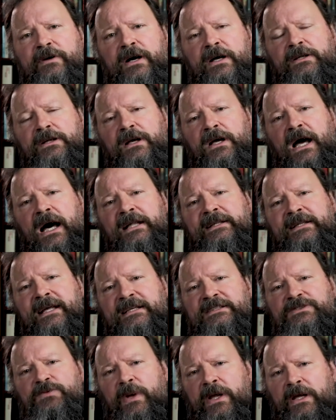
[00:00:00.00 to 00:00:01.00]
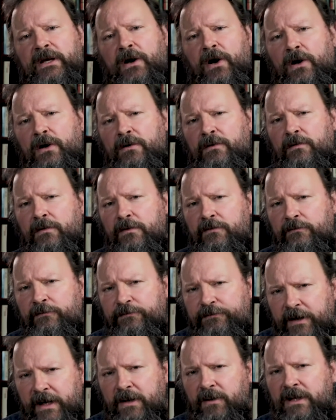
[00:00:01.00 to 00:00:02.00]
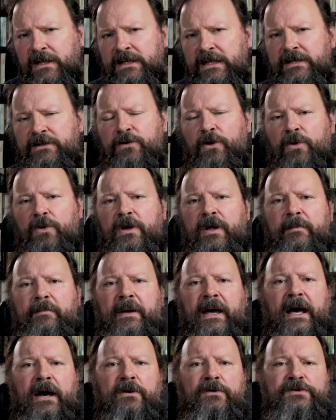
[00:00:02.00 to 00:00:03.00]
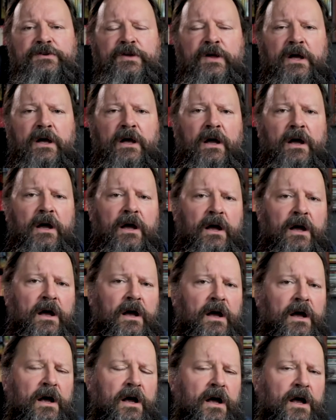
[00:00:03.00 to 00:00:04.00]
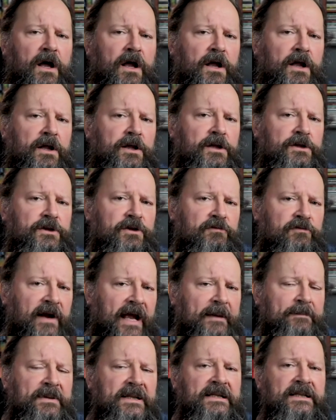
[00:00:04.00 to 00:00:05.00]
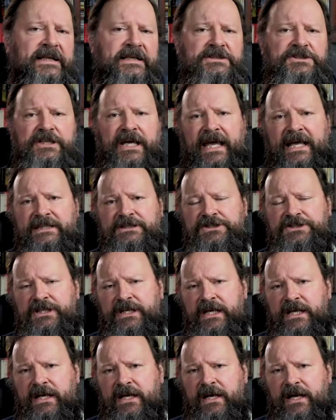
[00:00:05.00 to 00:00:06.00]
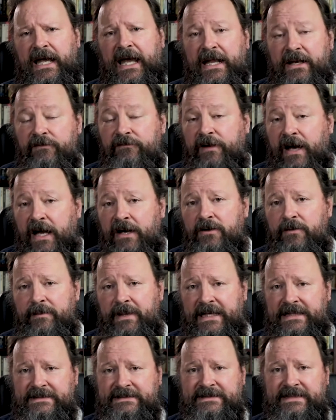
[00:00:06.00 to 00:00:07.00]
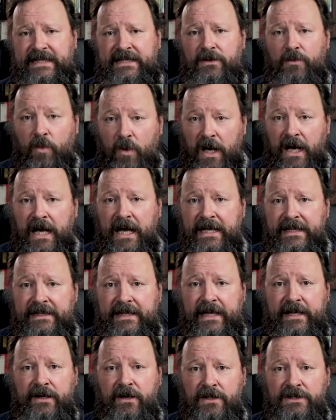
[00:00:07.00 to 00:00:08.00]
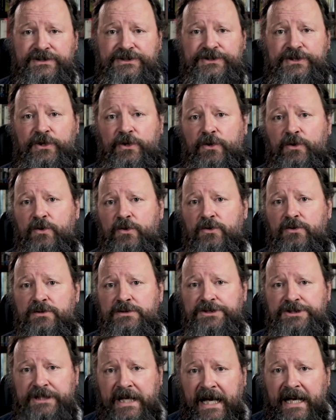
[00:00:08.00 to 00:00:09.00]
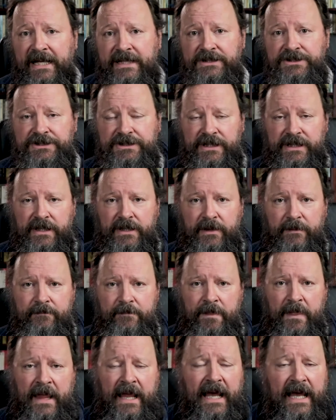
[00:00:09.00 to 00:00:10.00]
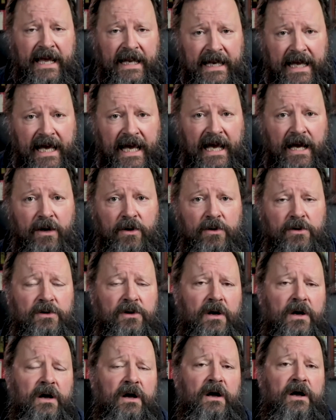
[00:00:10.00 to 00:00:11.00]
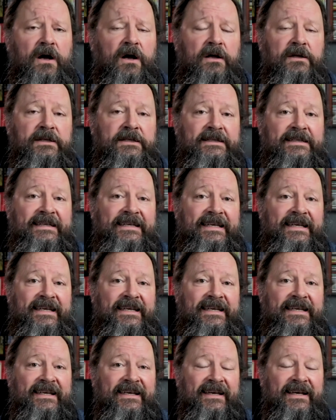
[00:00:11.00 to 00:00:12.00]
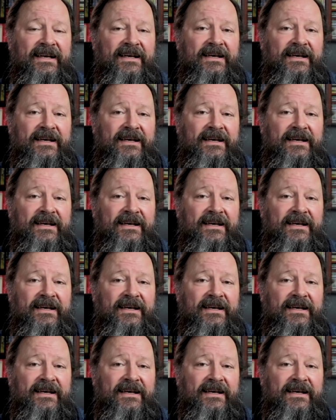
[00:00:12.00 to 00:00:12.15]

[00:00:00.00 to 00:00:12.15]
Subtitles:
The Context, we frequently talk about the rapidly changing environments and why they are so challenging, and how the